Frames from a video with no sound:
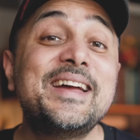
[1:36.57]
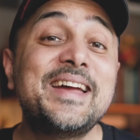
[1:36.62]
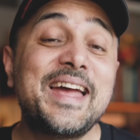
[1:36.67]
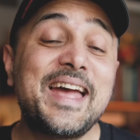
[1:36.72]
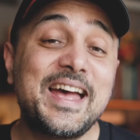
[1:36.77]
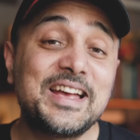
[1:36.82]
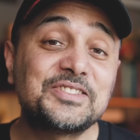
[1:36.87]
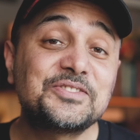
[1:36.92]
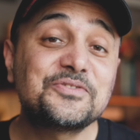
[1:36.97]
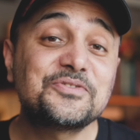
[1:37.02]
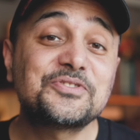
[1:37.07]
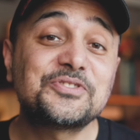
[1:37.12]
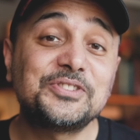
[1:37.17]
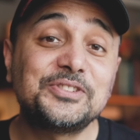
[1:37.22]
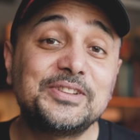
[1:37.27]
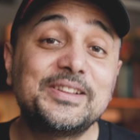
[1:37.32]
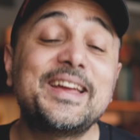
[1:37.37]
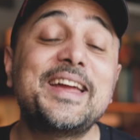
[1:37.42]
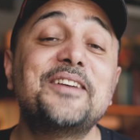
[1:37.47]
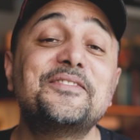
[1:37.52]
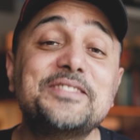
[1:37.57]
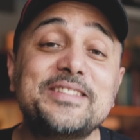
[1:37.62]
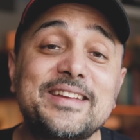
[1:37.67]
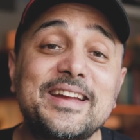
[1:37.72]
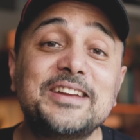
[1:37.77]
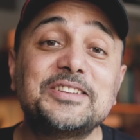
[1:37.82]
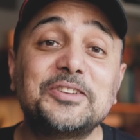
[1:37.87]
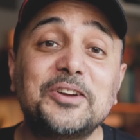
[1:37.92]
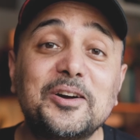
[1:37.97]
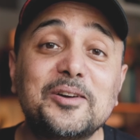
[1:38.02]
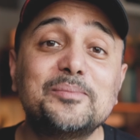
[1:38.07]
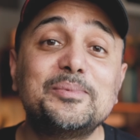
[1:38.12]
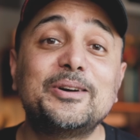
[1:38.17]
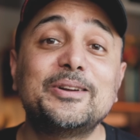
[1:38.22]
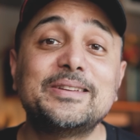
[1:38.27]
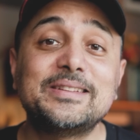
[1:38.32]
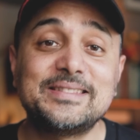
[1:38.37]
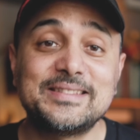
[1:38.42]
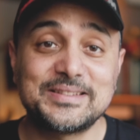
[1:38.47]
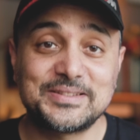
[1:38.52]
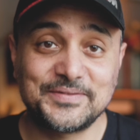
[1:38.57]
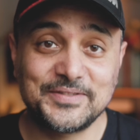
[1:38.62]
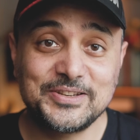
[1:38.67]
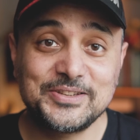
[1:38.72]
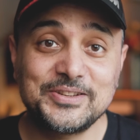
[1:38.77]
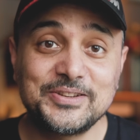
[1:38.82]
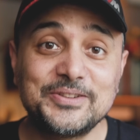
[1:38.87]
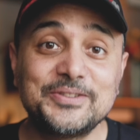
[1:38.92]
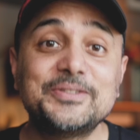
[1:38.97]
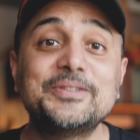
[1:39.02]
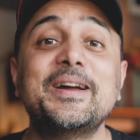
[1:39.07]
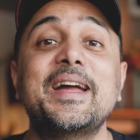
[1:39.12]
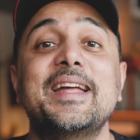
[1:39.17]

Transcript: As usual, everything I talk about in this video